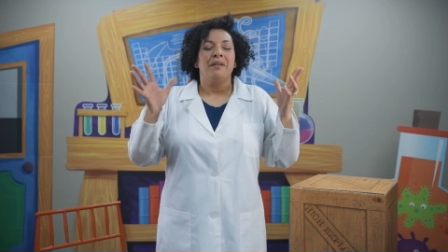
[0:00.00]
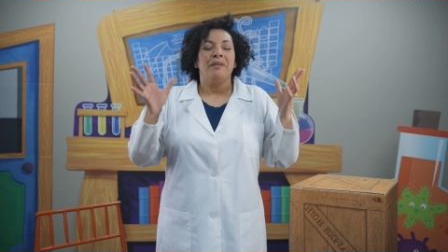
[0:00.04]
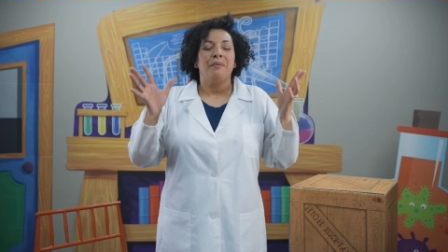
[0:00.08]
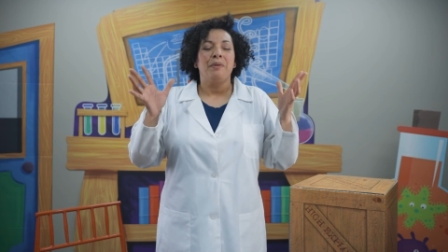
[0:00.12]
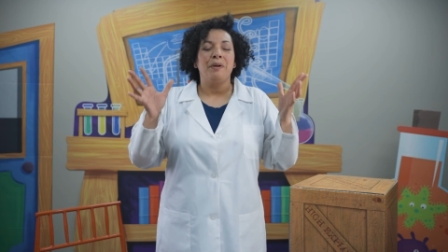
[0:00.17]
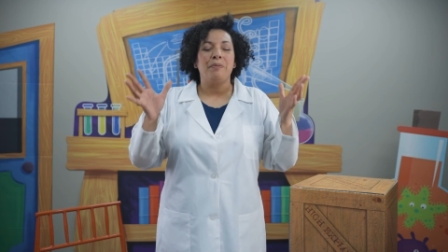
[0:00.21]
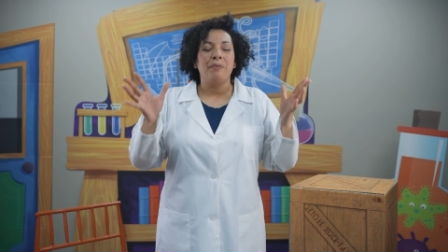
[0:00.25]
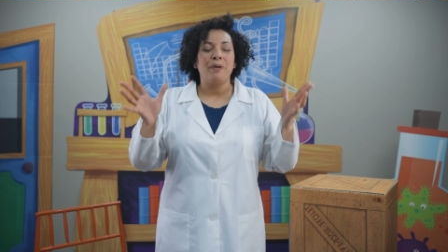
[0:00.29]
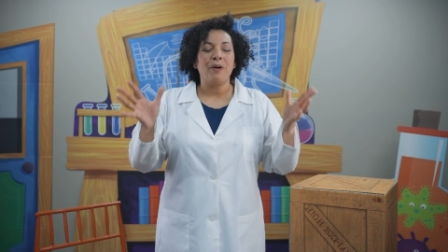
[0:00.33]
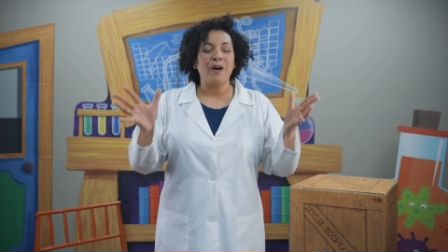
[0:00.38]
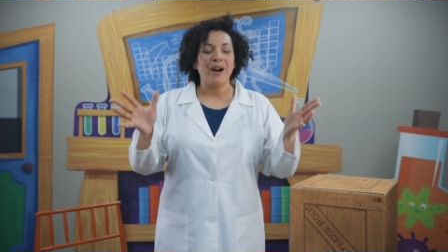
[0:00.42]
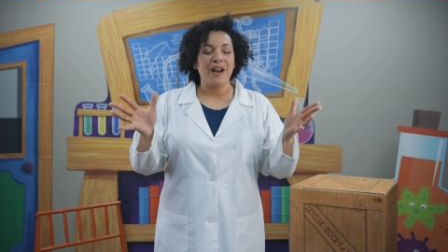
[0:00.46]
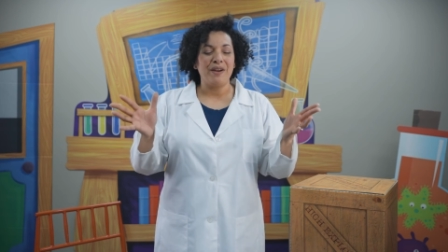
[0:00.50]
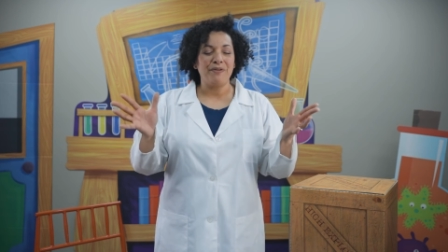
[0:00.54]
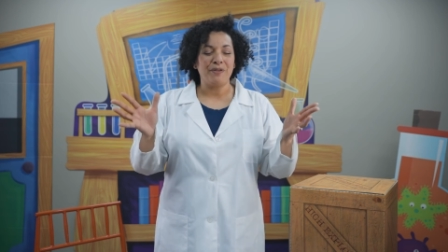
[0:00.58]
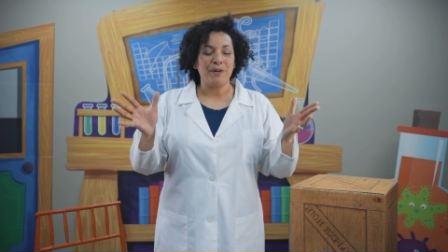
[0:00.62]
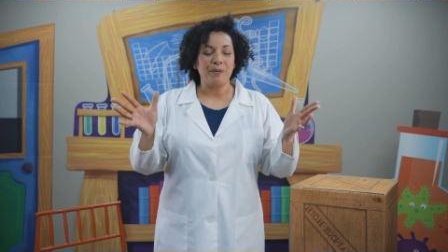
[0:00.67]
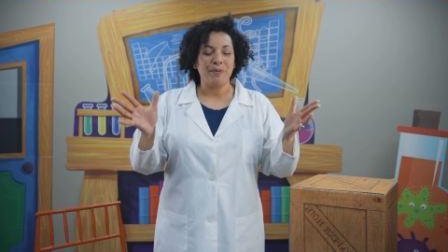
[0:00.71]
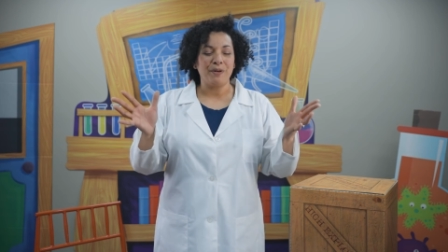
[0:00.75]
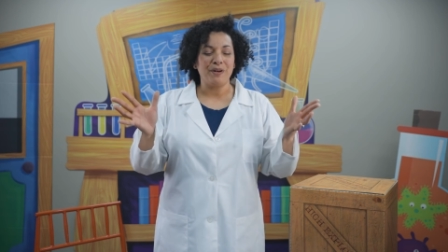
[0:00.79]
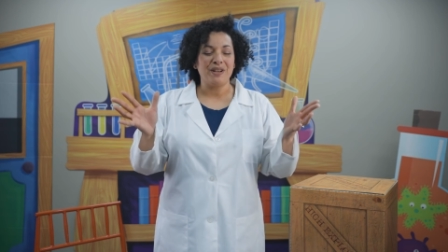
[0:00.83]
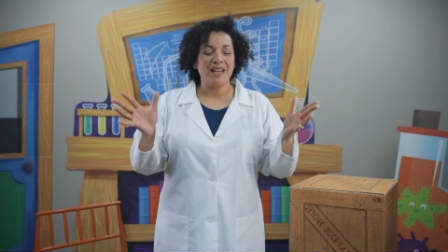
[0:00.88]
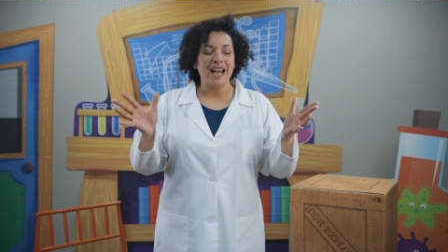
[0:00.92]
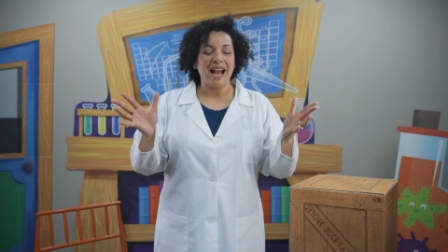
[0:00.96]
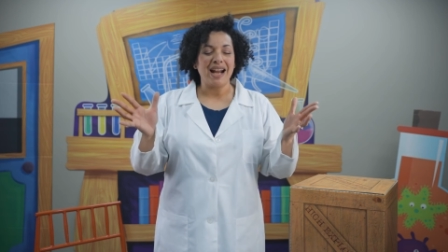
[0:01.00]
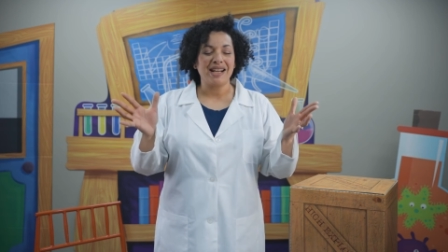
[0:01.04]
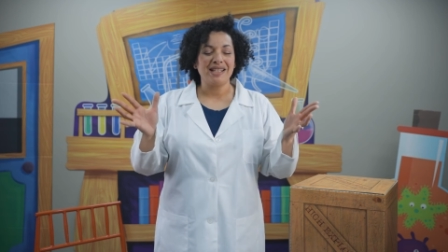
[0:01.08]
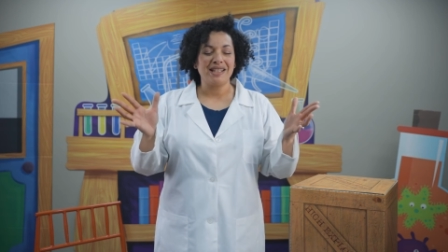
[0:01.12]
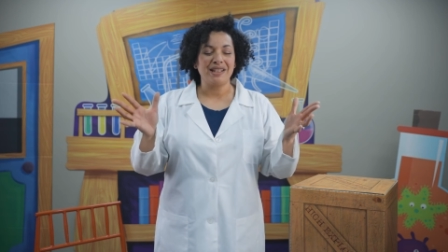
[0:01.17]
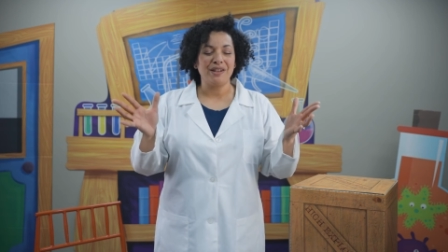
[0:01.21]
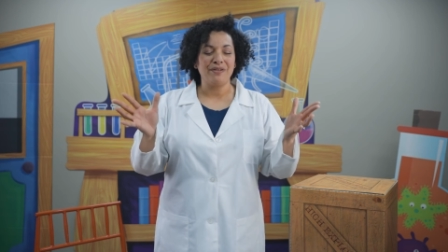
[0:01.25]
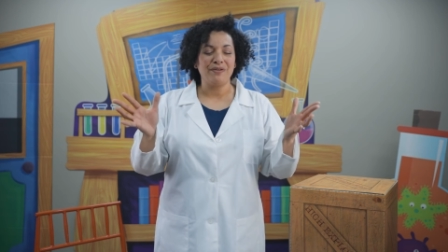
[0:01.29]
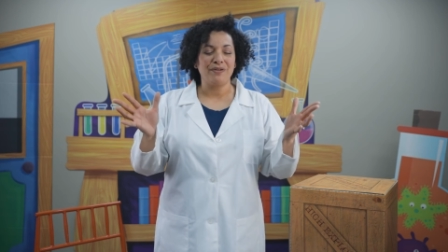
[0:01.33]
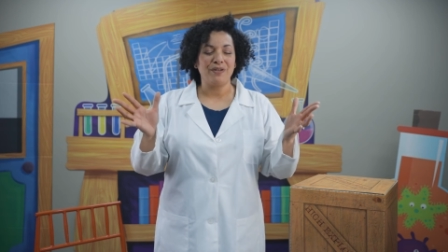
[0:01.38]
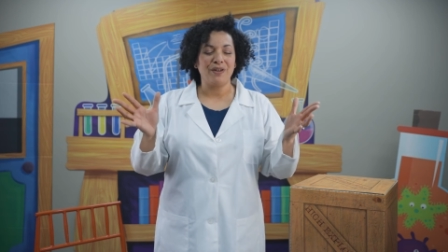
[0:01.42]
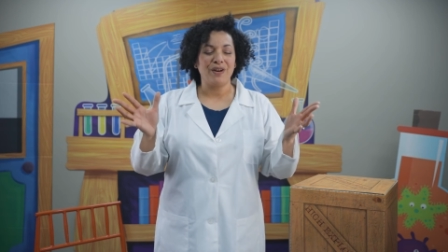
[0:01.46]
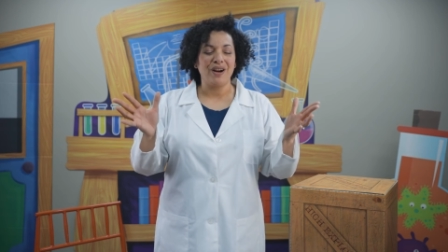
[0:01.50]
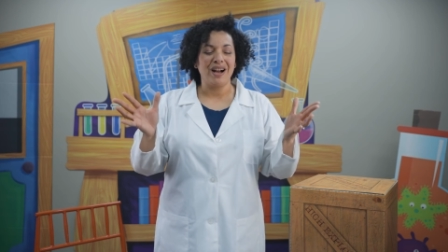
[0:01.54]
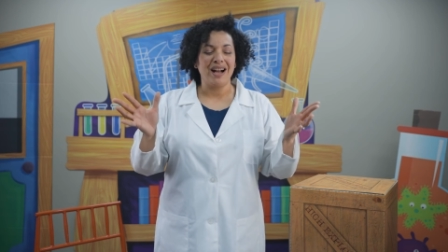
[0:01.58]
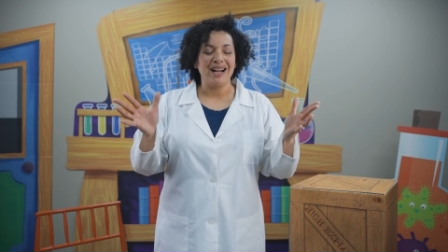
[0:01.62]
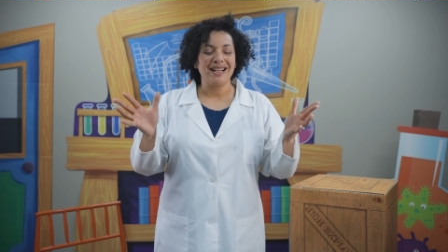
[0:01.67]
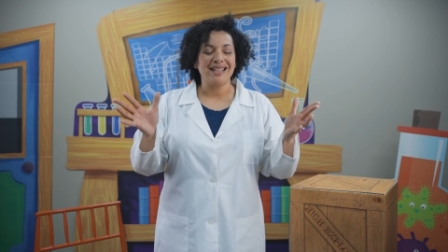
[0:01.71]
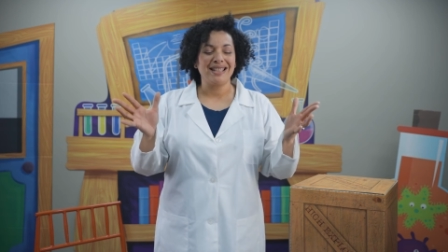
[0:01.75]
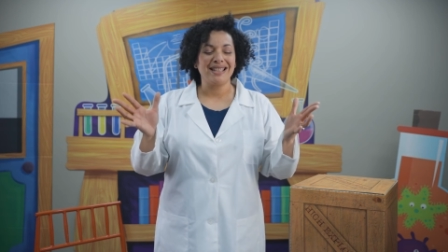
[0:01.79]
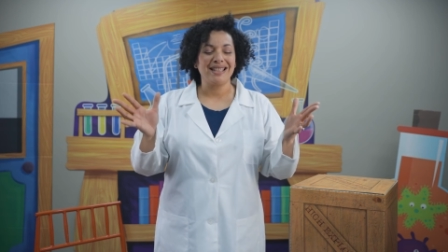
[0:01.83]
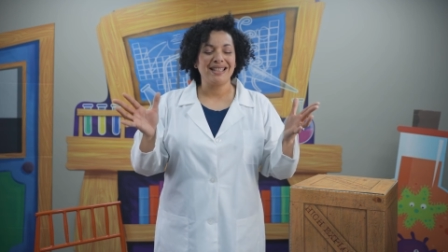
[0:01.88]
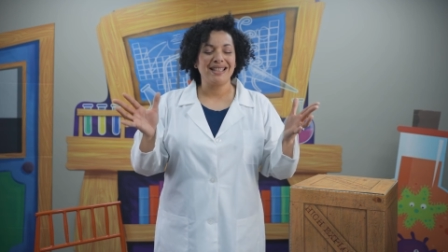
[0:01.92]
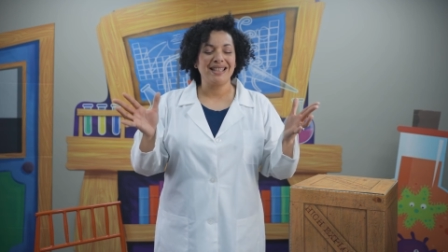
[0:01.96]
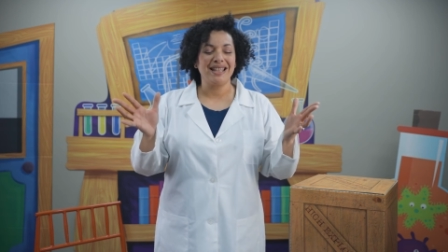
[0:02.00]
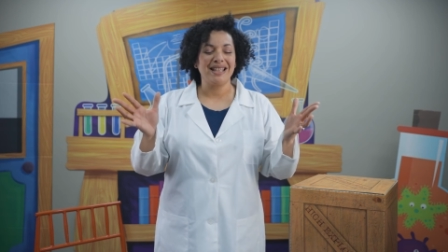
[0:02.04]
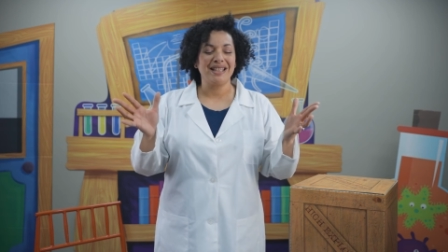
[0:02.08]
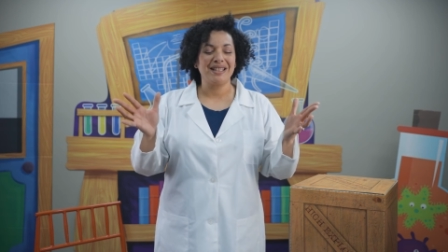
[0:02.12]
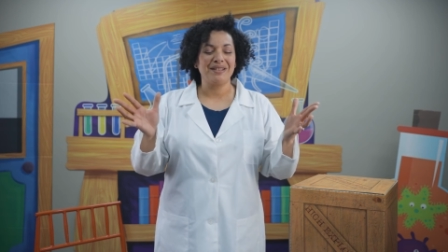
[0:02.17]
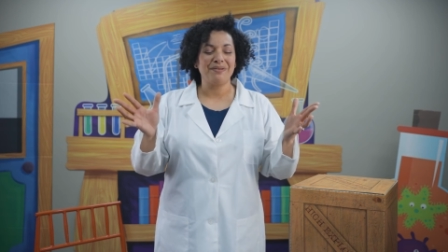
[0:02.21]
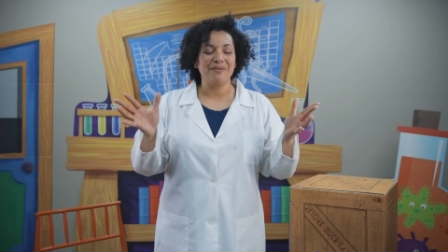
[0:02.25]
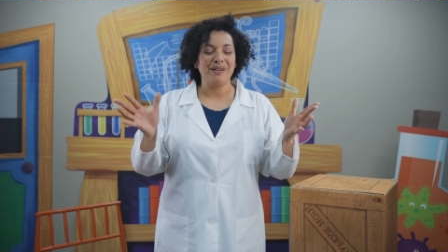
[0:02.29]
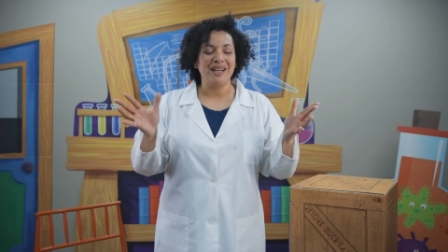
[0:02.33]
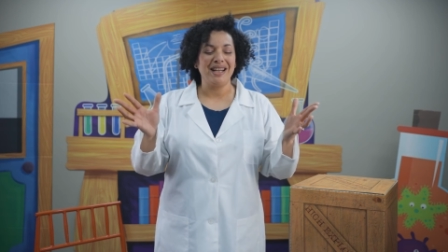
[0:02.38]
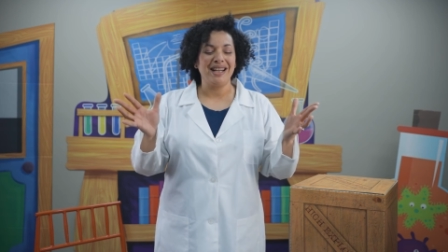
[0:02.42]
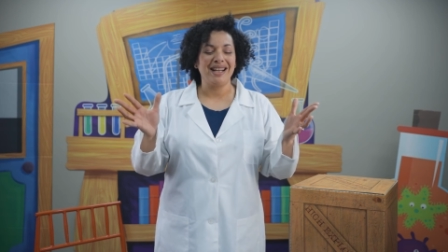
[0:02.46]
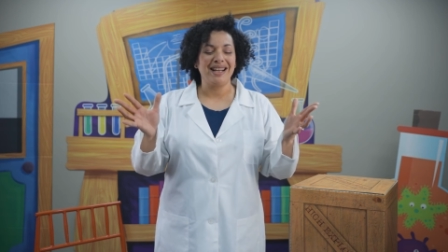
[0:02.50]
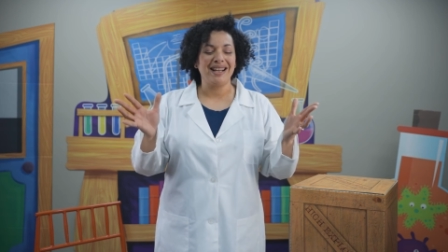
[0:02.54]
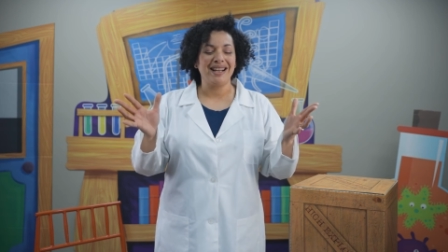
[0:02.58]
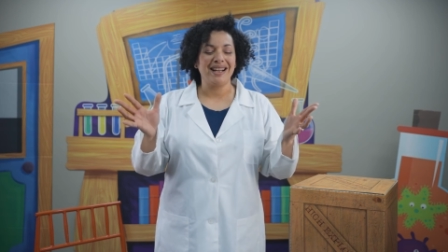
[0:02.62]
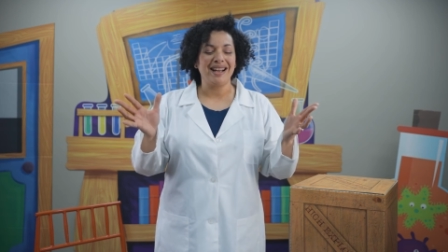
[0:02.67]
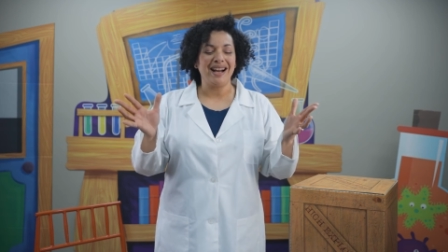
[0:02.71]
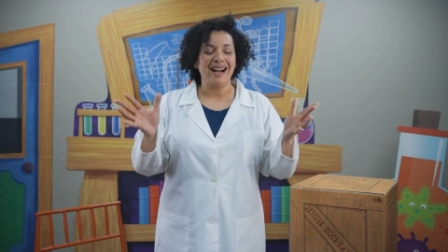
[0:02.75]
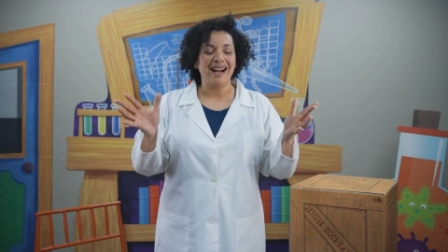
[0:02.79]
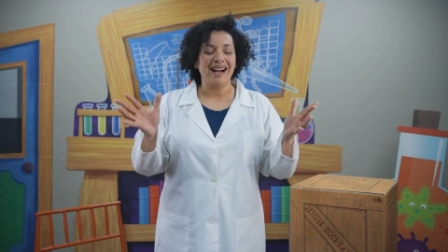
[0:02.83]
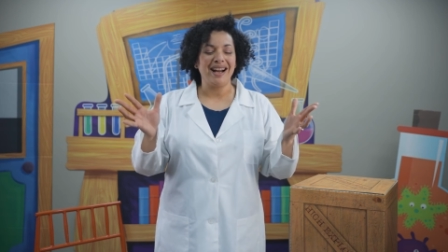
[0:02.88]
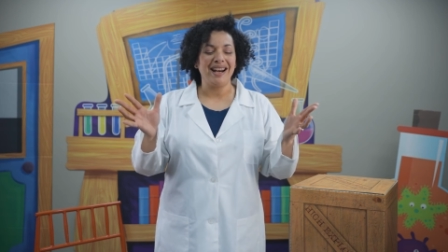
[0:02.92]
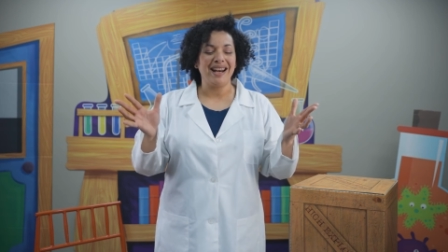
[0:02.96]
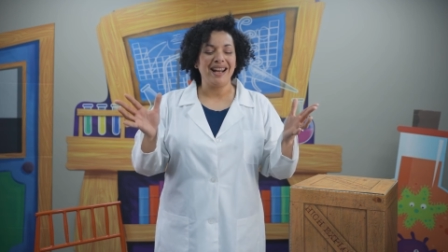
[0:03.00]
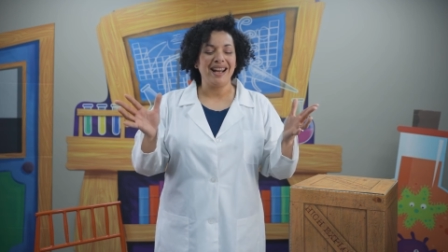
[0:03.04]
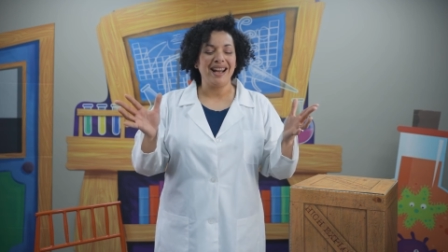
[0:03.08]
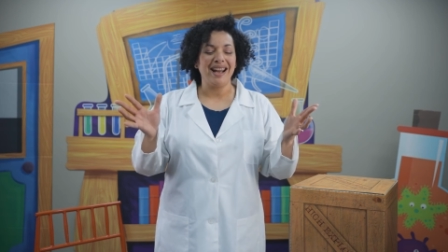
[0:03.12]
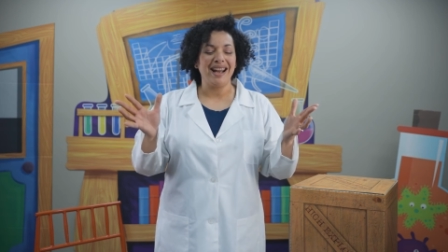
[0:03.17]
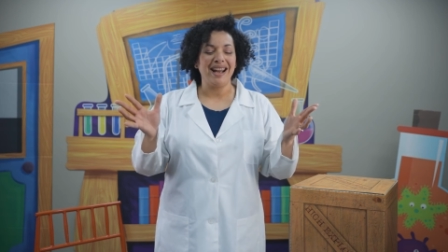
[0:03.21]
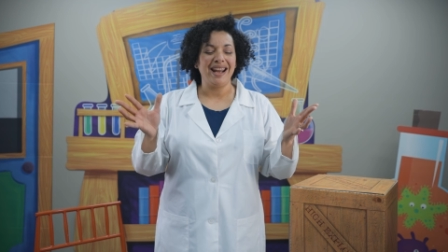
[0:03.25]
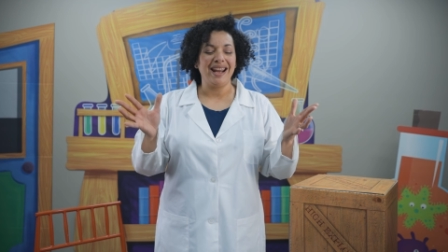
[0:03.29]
We pray for protection for us this week, God.